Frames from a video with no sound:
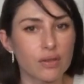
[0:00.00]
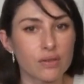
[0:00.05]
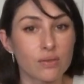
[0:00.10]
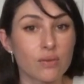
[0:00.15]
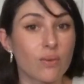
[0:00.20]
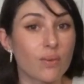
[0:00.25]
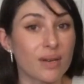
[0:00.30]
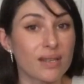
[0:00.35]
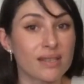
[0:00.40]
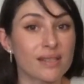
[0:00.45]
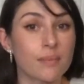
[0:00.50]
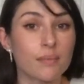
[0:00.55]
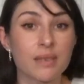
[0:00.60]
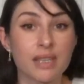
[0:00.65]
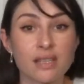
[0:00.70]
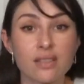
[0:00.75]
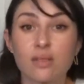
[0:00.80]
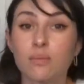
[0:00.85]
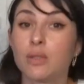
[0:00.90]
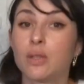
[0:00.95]
there's always
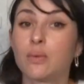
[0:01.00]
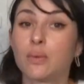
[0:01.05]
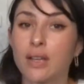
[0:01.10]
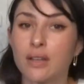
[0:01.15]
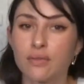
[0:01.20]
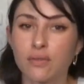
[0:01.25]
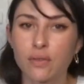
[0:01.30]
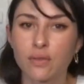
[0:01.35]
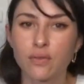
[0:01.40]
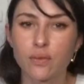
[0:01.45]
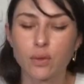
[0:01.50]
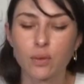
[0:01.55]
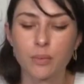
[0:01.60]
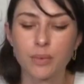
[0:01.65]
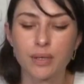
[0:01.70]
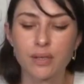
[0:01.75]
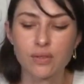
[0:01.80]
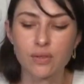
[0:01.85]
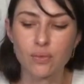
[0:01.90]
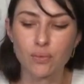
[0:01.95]
something to be grateful for,
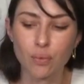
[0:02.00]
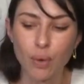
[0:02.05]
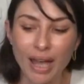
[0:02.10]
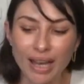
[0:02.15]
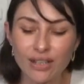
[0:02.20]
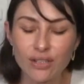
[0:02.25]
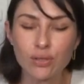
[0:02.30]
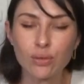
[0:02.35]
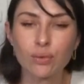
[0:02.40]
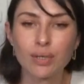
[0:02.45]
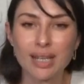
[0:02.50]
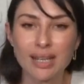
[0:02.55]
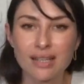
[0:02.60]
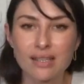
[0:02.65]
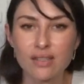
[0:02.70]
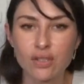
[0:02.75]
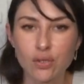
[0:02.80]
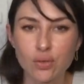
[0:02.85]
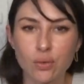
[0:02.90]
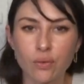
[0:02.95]
because gratitude
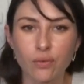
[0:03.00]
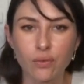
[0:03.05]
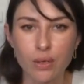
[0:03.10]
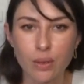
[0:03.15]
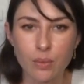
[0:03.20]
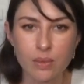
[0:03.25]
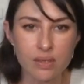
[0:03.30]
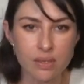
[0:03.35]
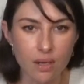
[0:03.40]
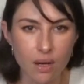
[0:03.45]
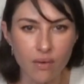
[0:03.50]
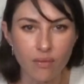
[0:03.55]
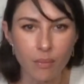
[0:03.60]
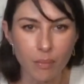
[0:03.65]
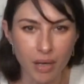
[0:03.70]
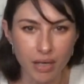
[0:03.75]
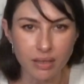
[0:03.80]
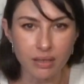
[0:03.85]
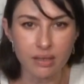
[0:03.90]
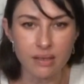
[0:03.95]
is the true frequency of
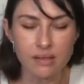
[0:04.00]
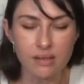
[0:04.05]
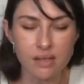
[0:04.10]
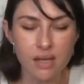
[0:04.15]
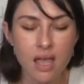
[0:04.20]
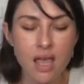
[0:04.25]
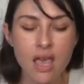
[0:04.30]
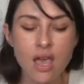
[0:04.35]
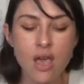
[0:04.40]
abundance.